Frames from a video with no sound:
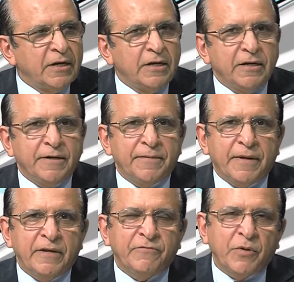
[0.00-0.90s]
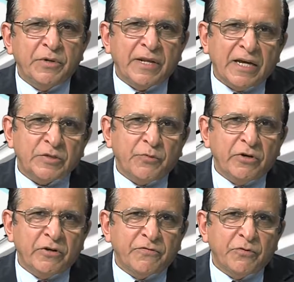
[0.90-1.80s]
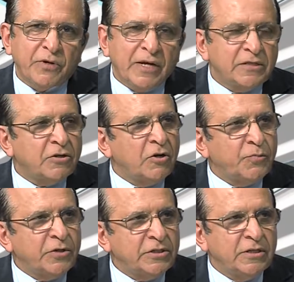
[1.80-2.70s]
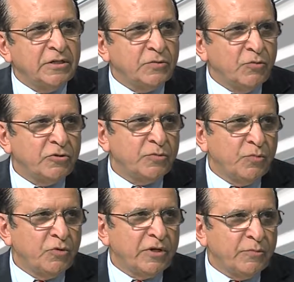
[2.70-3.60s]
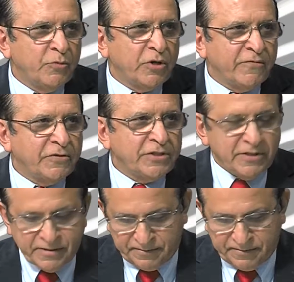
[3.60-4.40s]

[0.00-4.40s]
and from a tax point of view, S corporation is more efficient.